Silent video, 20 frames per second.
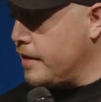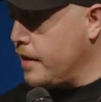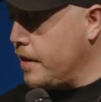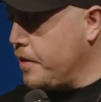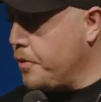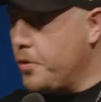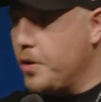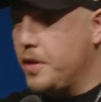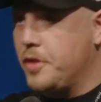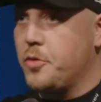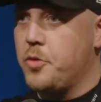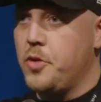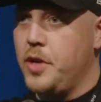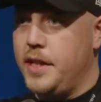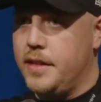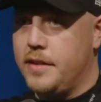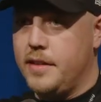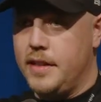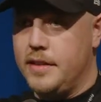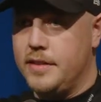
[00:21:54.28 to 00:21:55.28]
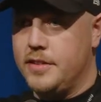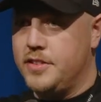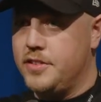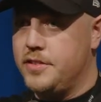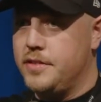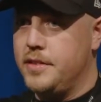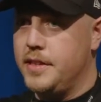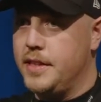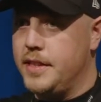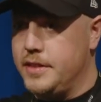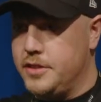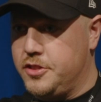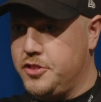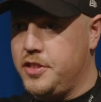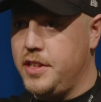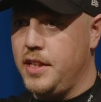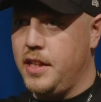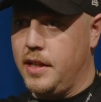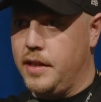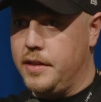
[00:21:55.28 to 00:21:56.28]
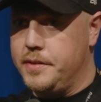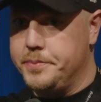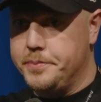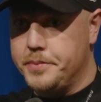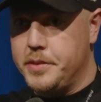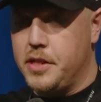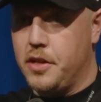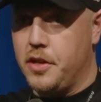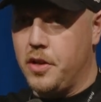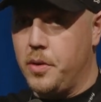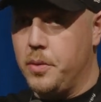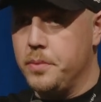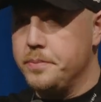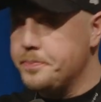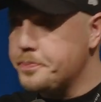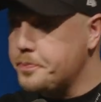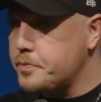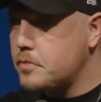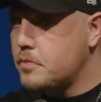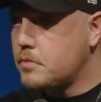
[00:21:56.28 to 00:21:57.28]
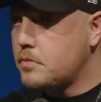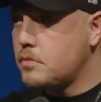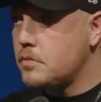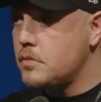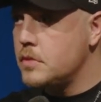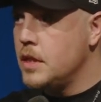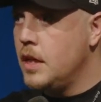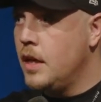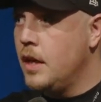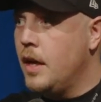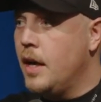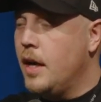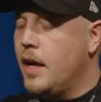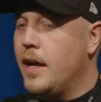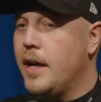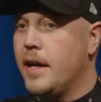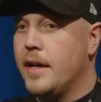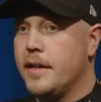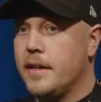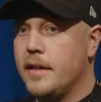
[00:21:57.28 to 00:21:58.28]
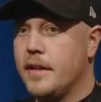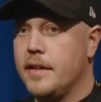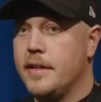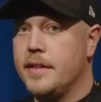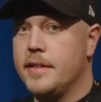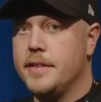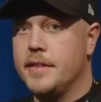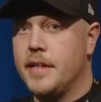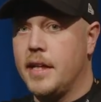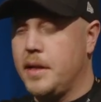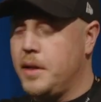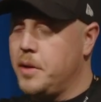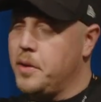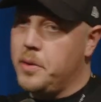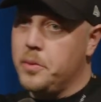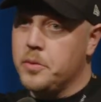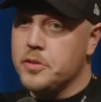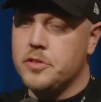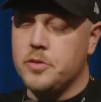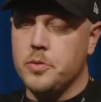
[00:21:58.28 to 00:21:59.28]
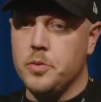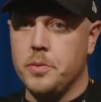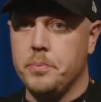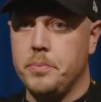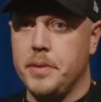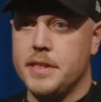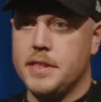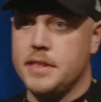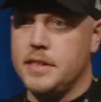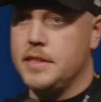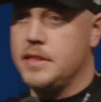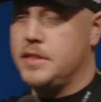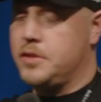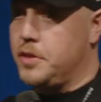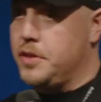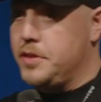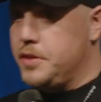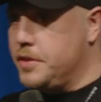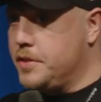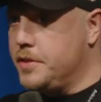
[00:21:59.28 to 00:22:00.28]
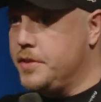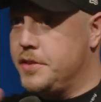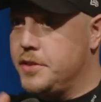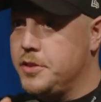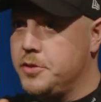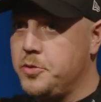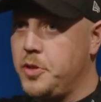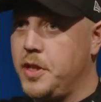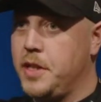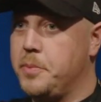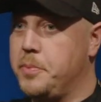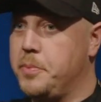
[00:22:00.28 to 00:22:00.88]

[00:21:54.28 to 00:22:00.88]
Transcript: retreat in Chile, you know, and he was doing business, straight